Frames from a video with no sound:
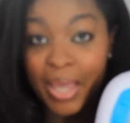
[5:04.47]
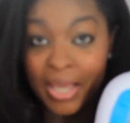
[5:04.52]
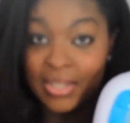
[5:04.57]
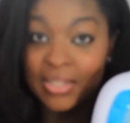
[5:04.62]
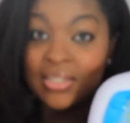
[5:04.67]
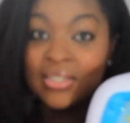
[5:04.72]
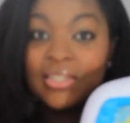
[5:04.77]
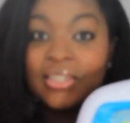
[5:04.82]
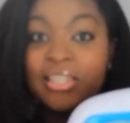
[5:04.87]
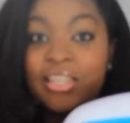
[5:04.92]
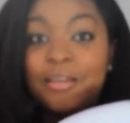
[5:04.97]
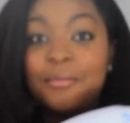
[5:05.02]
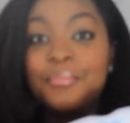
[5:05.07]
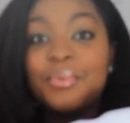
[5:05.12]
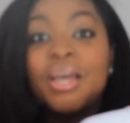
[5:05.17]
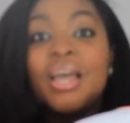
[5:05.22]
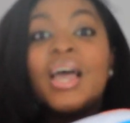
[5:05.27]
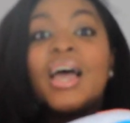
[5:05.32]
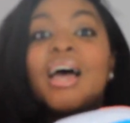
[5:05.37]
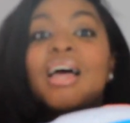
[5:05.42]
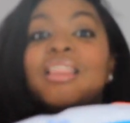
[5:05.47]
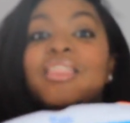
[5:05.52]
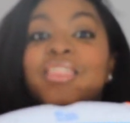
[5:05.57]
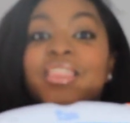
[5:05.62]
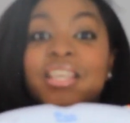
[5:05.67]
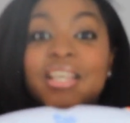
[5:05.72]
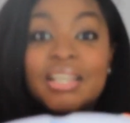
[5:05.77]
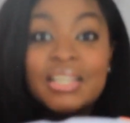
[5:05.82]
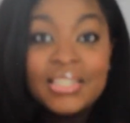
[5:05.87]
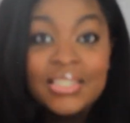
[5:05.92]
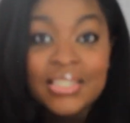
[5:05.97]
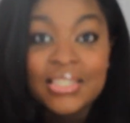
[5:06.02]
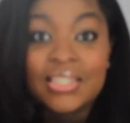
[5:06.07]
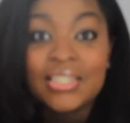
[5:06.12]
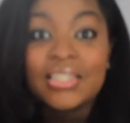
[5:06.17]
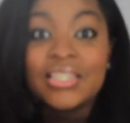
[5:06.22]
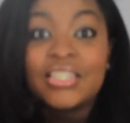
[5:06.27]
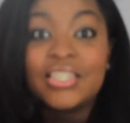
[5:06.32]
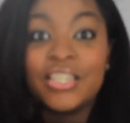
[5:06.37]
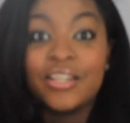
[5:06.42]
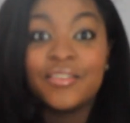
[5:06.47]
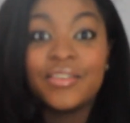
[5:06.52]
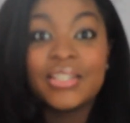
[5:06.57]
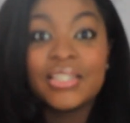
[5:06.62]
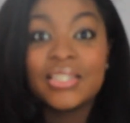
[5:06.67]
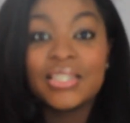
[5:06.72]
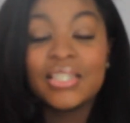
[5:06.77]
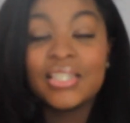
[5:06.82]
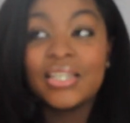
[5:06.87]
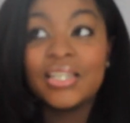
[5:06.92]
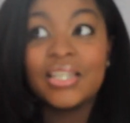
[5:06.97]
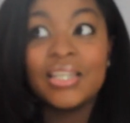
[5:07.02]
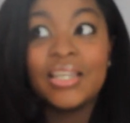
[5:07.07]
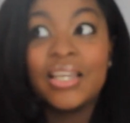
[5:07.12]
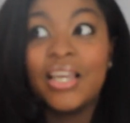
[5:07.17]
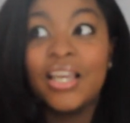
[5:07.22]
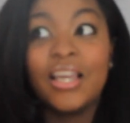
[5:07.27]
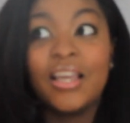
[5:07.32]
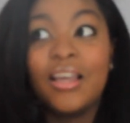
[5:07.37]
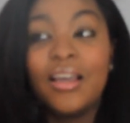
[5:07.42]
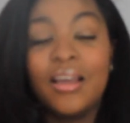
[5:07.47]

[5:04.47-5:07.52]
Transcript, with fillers: back to sleep. This, seriously,